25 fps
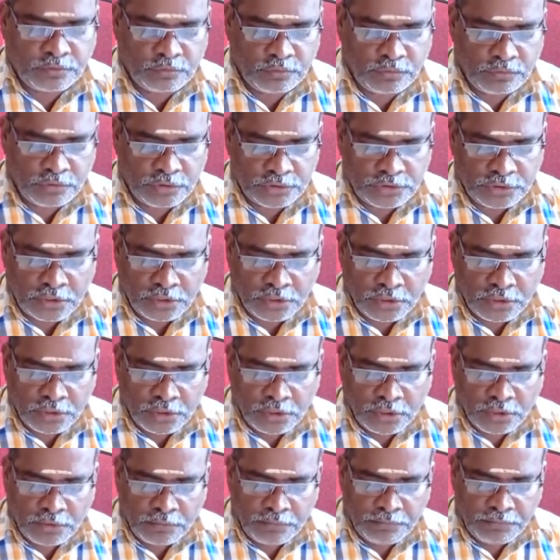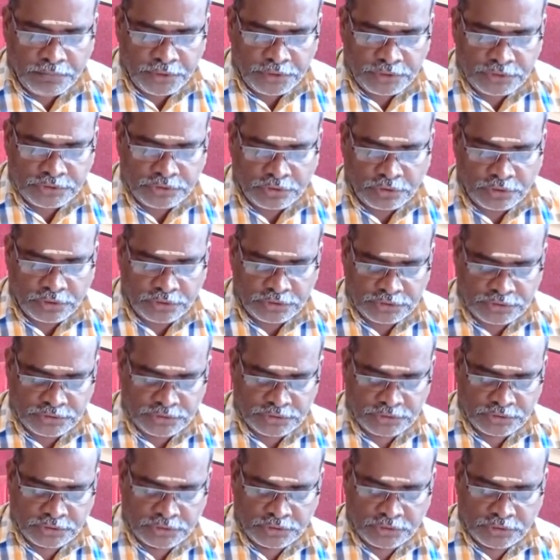over the P charts.
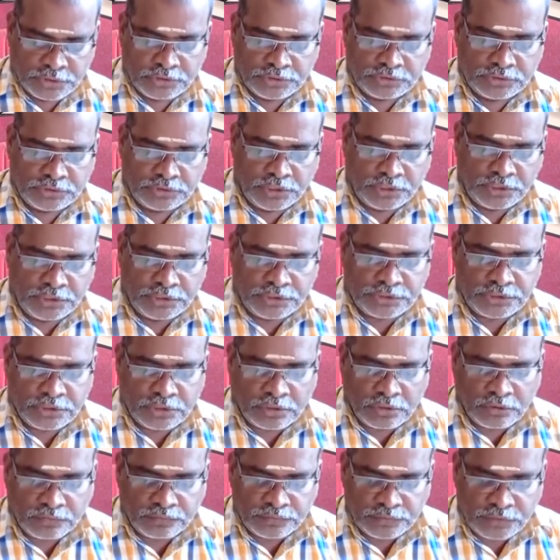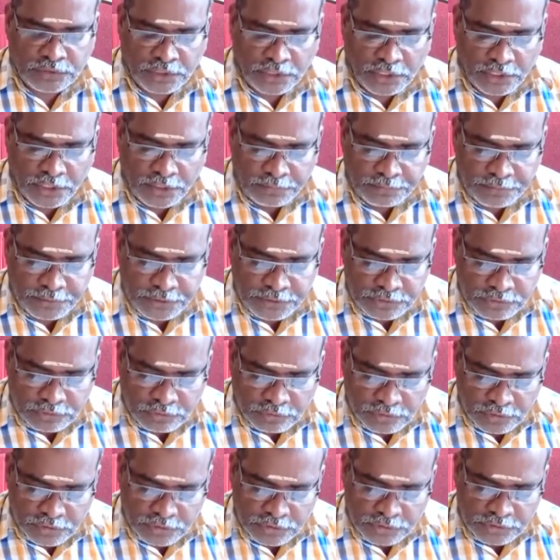The reason of the NP
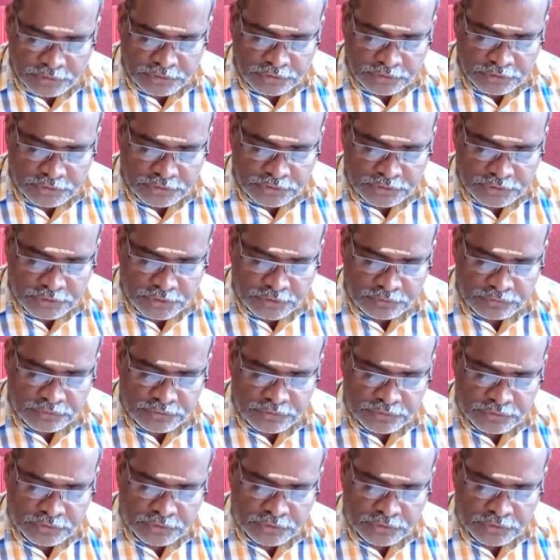chart is it saves